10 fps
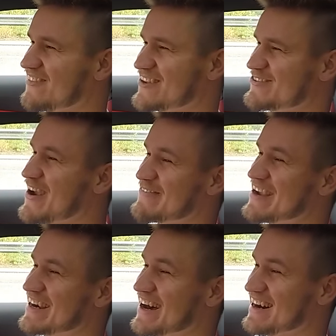
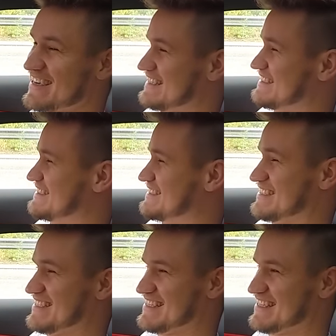Traffic lights.
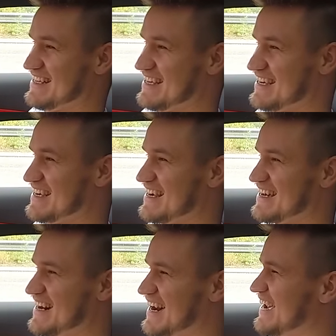
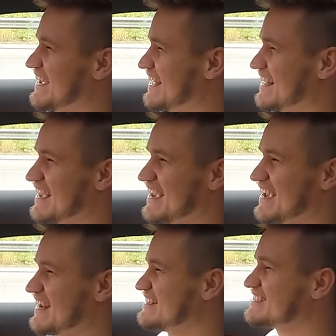I,
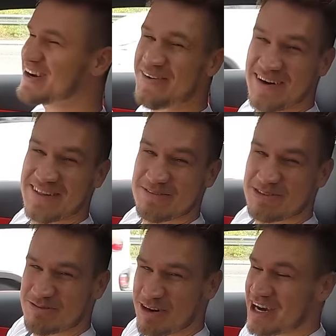do you know
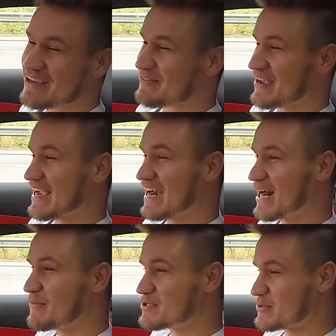what? Driving
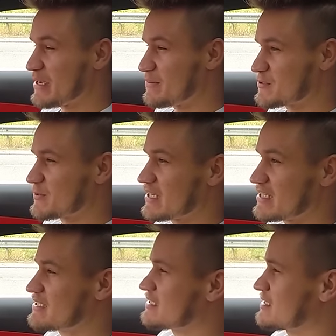up to
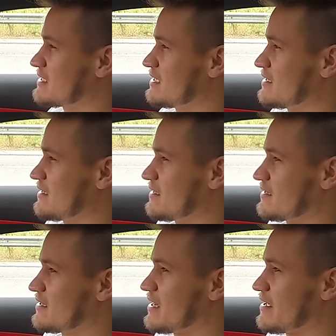Ipswich
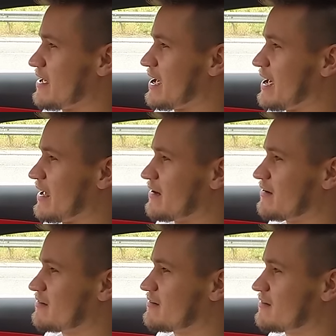
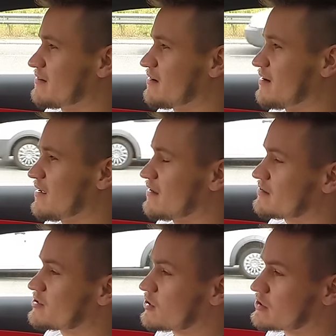and
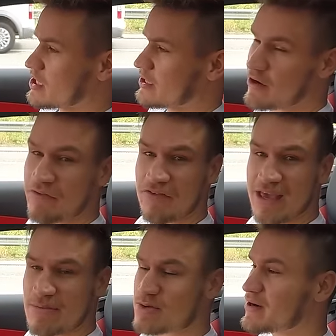sort of turning off of
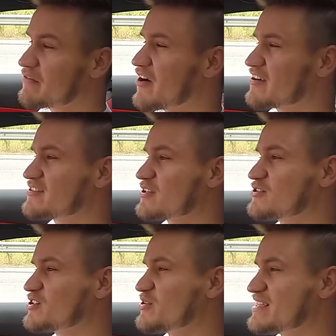the M twenty-five so
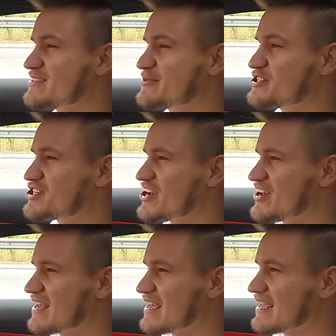soon into a
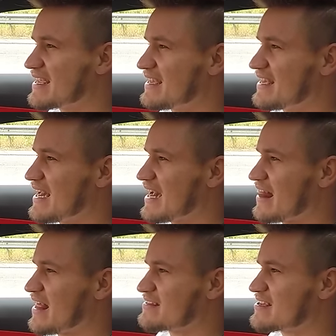journey,
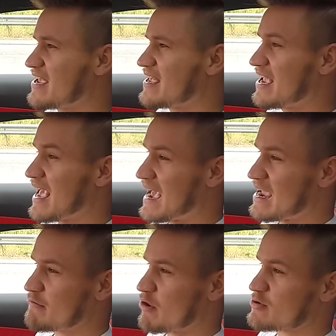and then taking
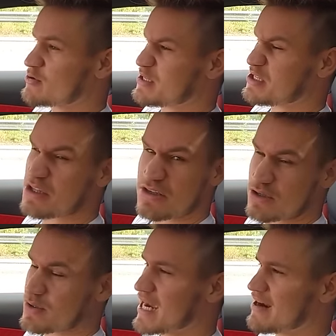A roads, which are the
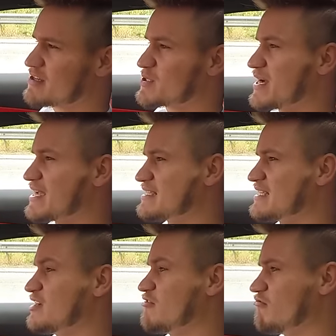dual carriageways,
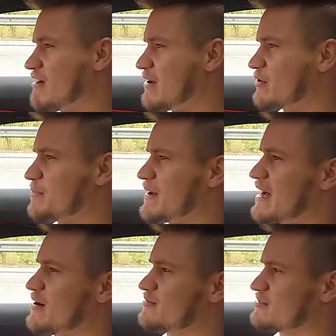
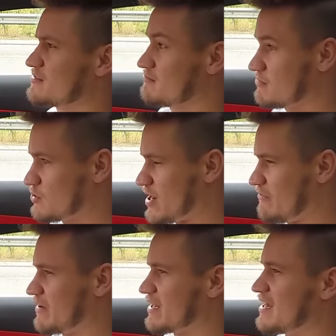roundabouts,
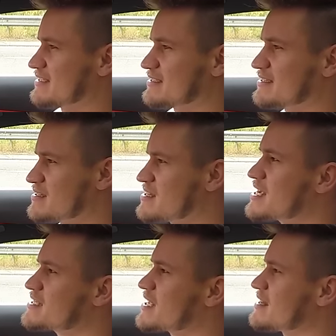traffic lights,
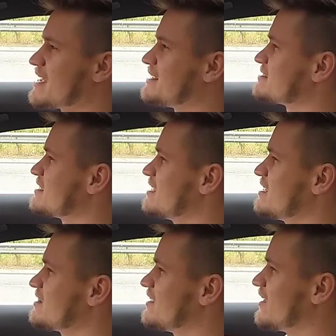things like this
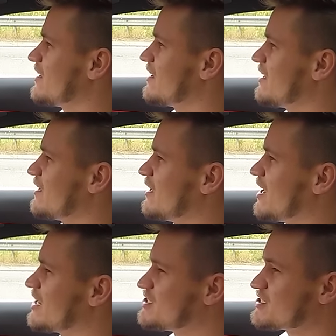that
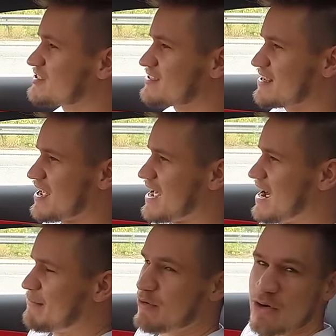I just
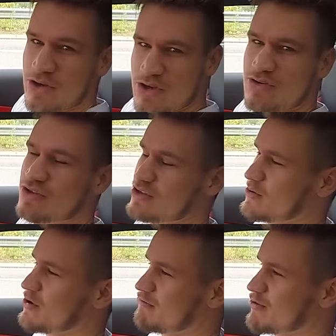I'm not used
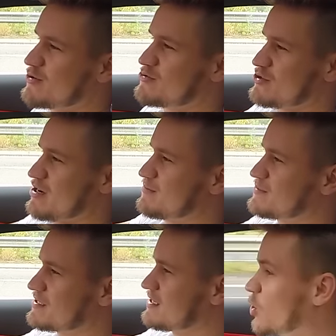to on road
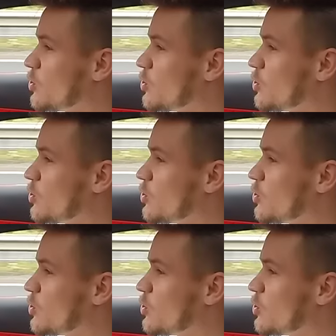trips.